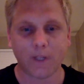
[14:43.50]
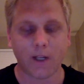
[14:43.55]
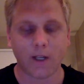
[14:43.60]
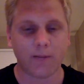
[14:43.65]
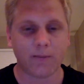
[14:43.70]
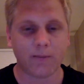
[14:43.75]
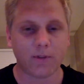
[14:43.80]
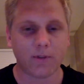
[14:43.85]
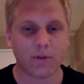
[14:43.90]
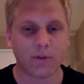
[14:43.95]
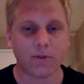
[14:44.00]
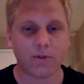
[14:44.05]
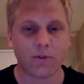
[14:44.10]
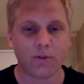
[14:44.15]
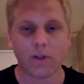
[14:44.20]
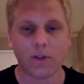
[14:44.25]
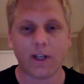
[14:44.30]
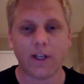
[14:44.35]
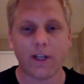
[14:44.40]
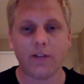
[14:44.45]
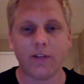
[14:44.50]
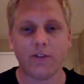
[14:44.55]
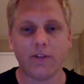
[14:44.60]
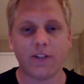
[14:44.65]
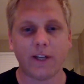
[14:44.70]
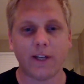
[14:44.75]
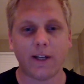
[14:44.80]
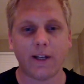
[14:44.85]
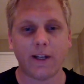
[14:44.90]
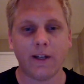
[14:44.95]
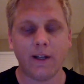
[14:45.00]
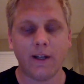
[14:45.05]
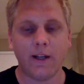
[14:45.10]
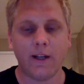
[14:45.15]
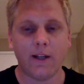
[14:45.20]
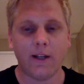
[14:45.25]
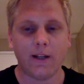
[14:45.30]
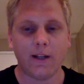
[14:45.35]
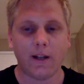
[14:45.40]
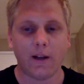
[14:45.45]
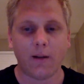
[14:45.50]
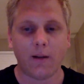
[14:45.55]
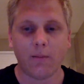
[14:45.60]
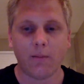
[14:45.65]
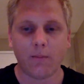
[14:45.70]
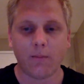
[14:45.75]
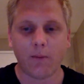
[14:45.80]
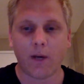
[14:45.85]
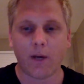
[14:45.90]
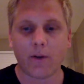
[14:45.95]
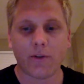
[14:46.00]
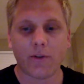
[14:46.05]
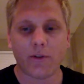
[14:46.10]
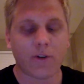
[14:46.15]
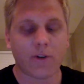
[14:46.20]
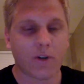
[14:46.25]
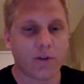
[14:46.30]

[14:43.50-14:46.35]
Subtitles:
So like you said, models